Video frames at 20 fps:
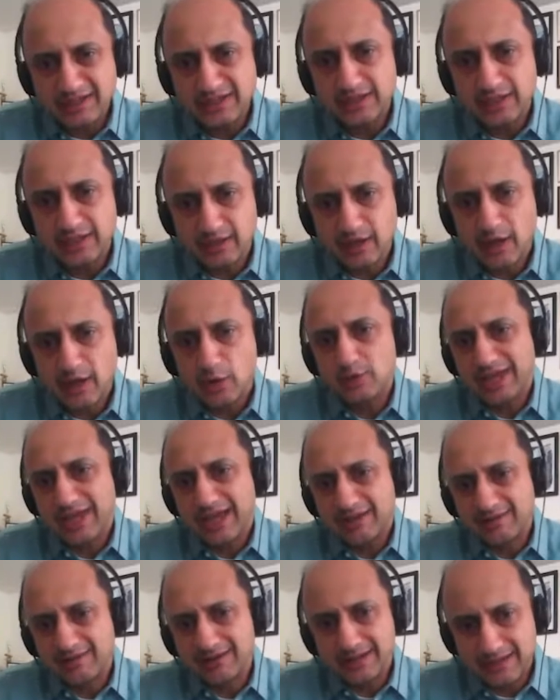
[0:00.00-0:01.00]
the account
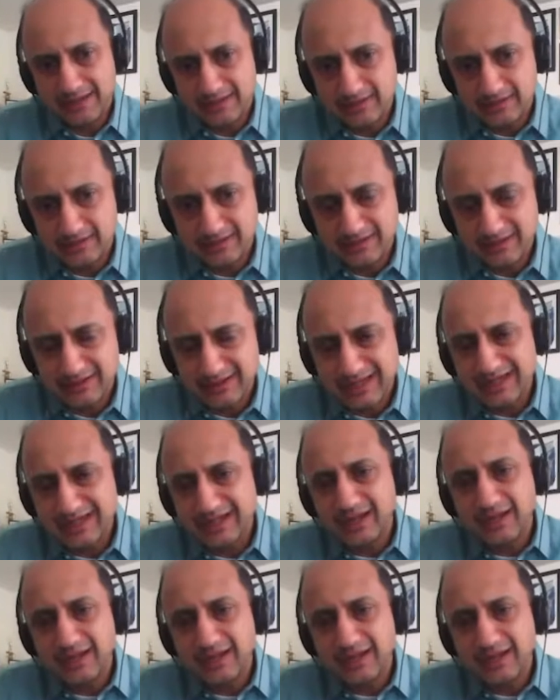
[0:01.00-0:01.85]
aggregator can